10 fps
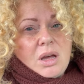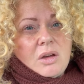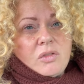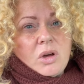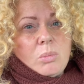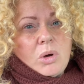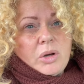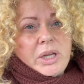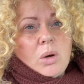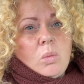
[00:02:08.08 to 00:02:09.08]
I've got
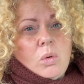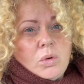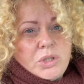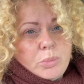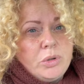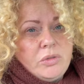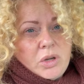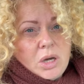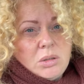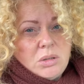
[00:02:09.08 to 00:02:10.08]
my waterproof
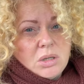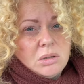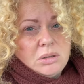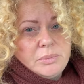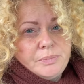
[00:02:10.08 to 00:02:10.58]
coat on.